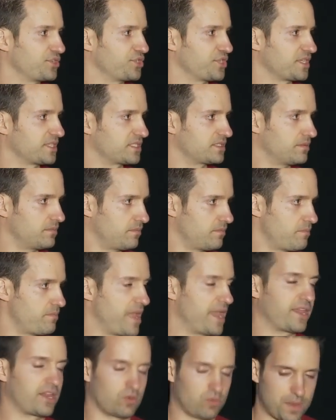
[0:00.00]
just
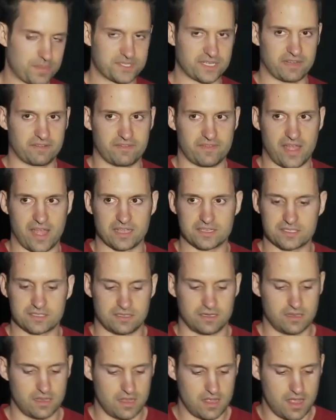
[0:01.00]
make your website fast,